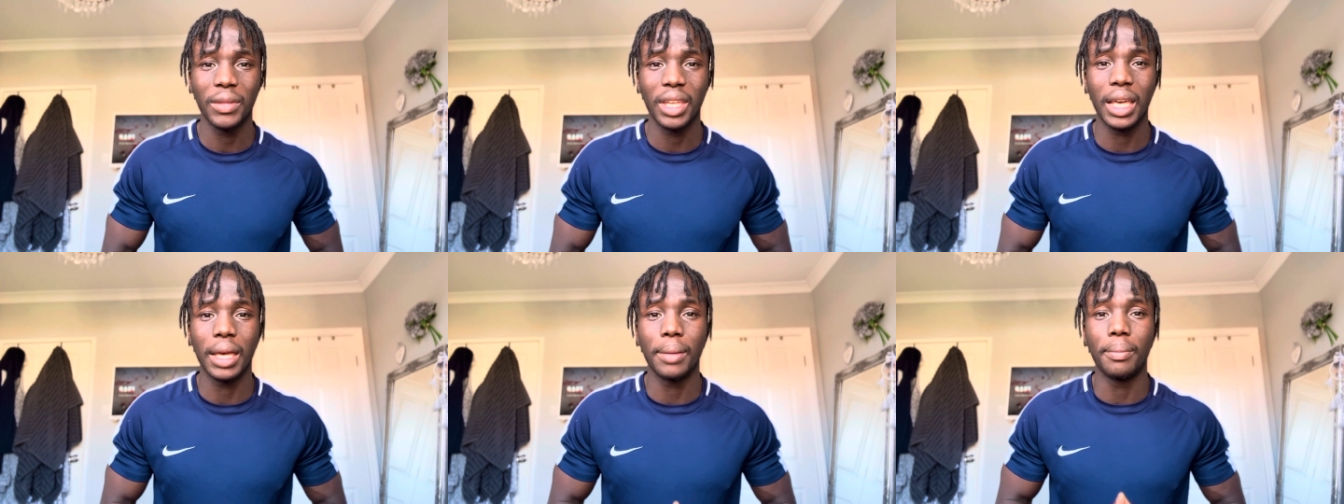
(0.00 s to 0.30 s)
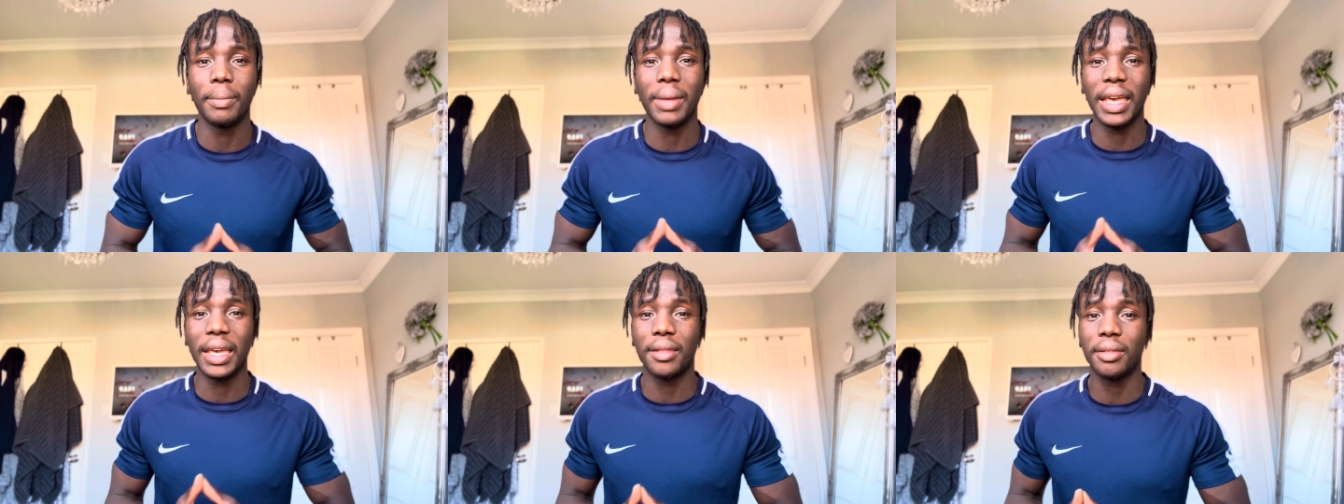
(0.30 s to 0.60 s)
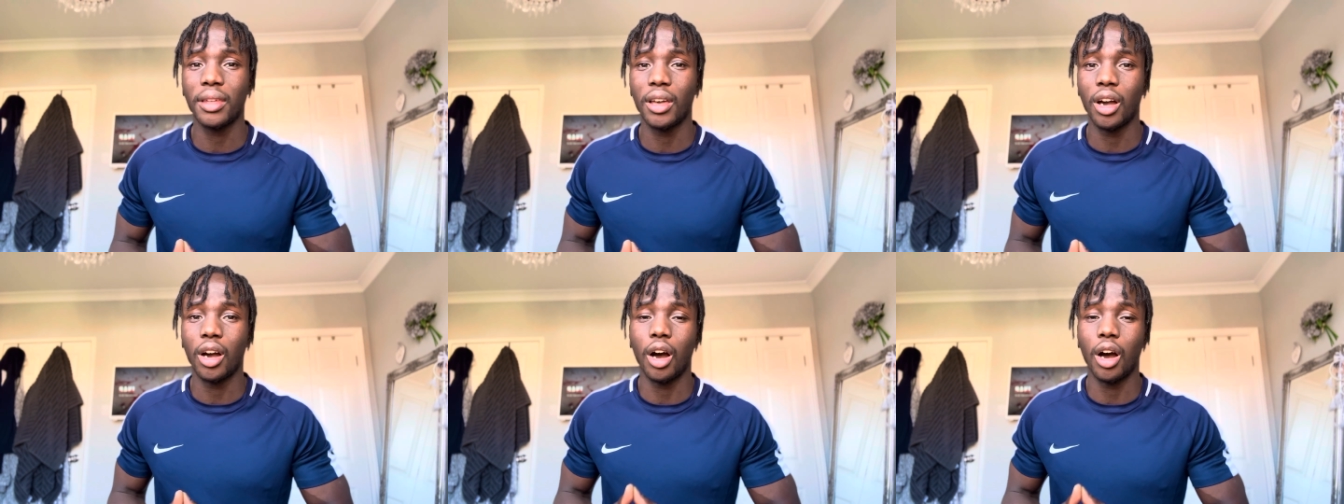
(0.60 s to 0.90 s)
it
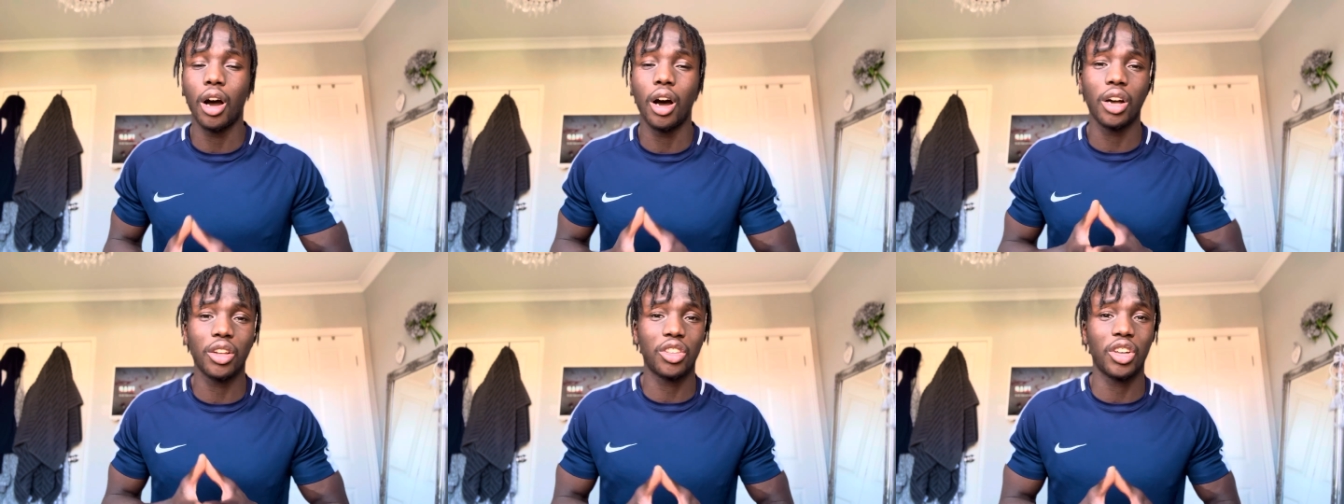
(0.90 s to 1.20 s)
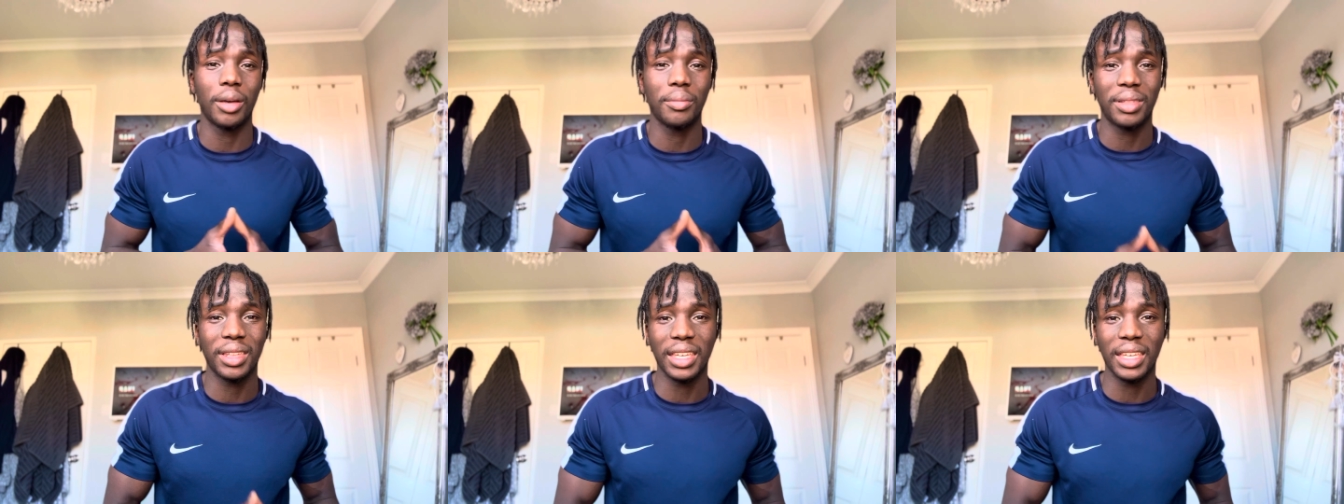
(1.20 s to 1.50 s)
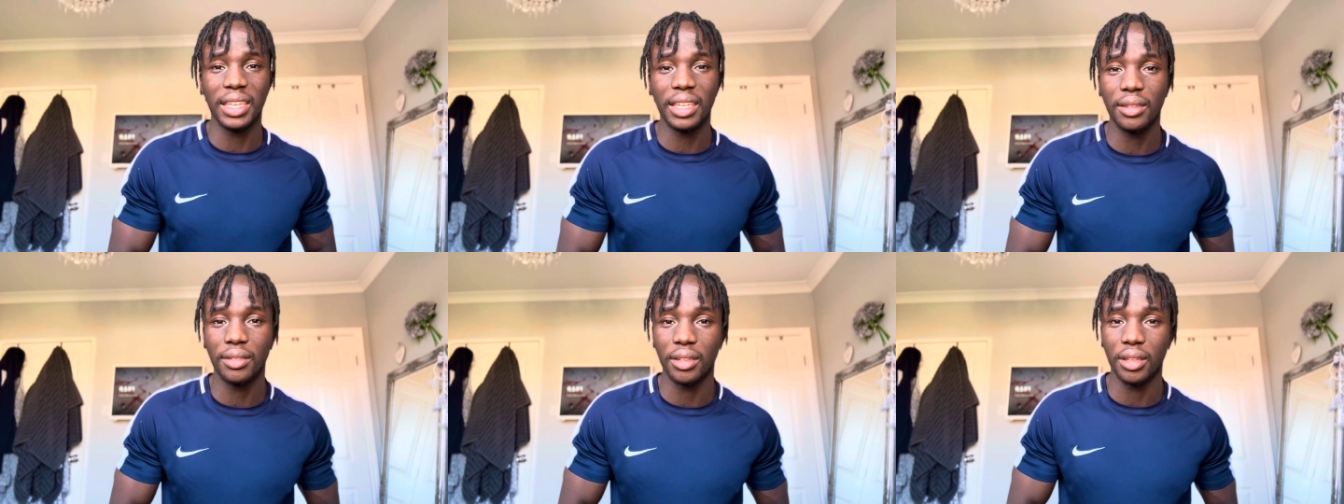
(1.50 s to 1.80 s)
makes hard times
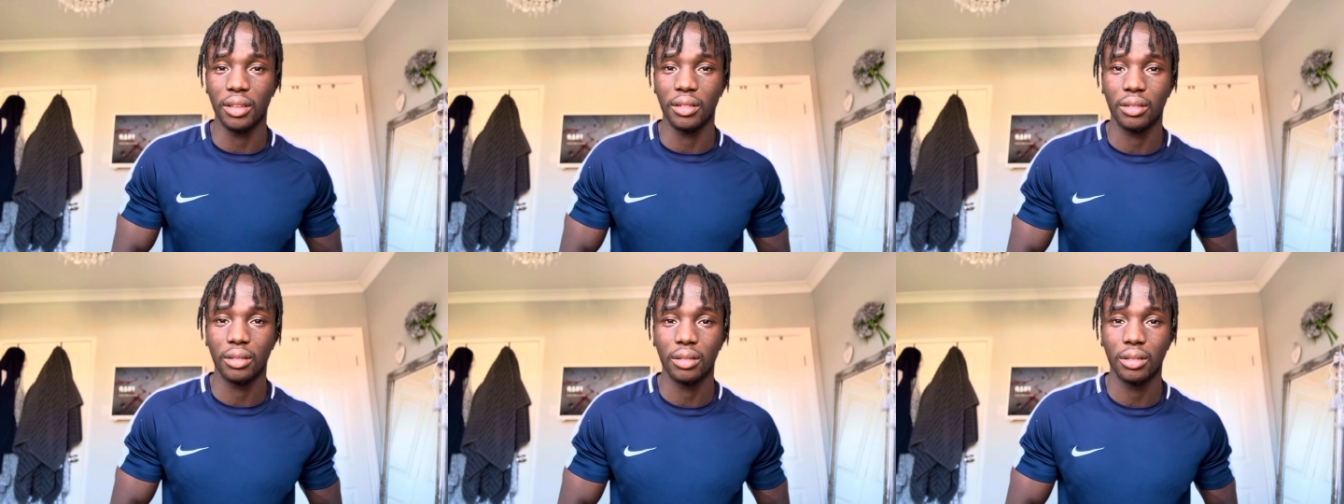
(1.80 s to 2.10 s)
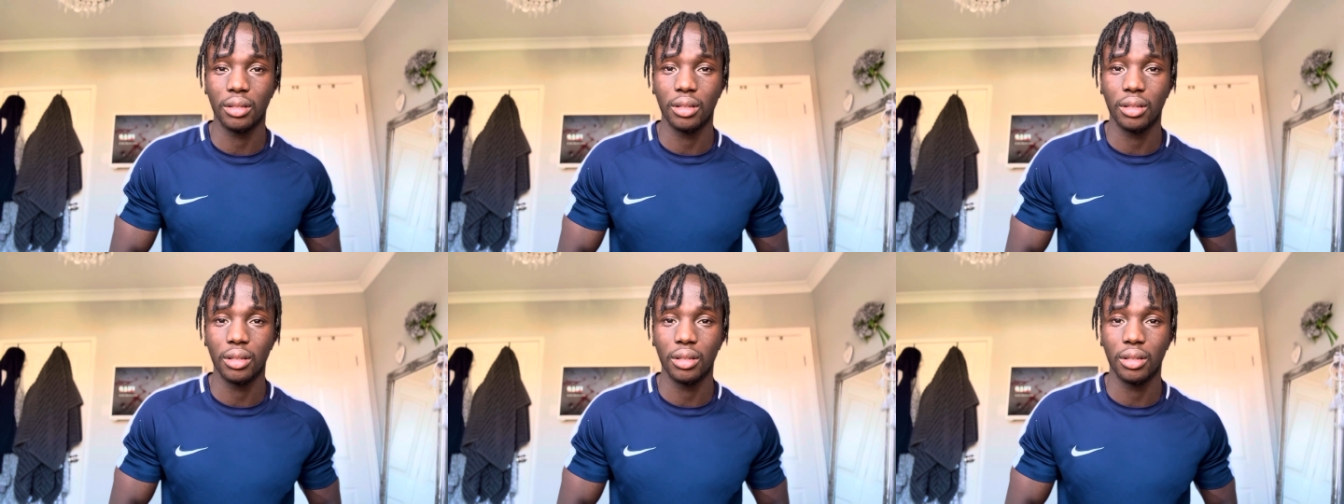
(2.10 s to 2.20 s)
easier.